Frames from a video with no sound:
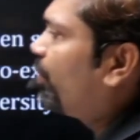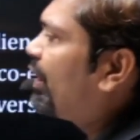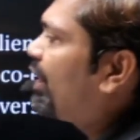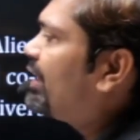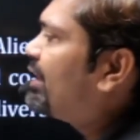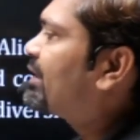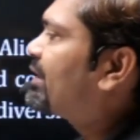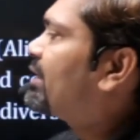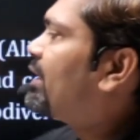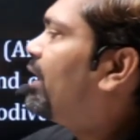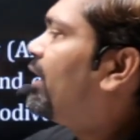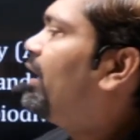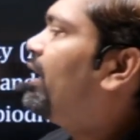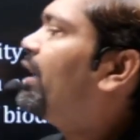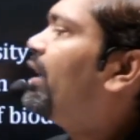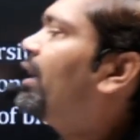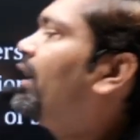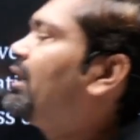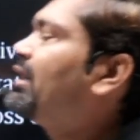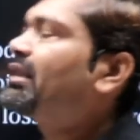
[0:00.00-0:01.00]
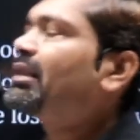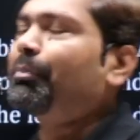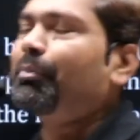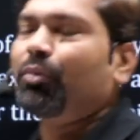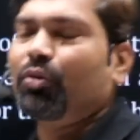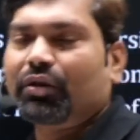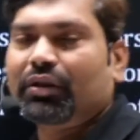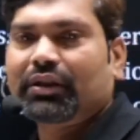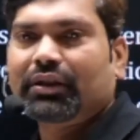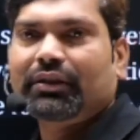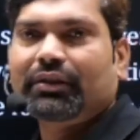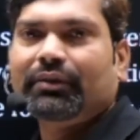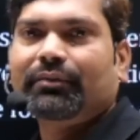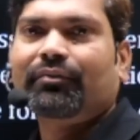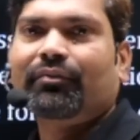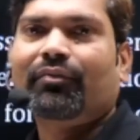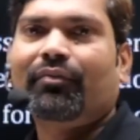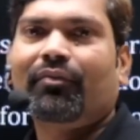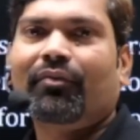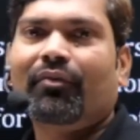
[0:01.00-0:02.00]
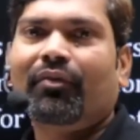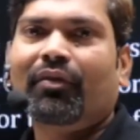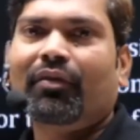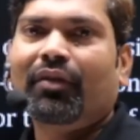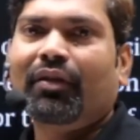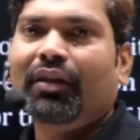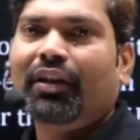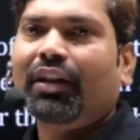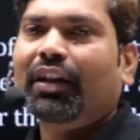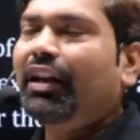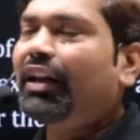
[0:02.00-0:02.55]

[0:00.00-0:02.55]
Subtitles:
reason in support. In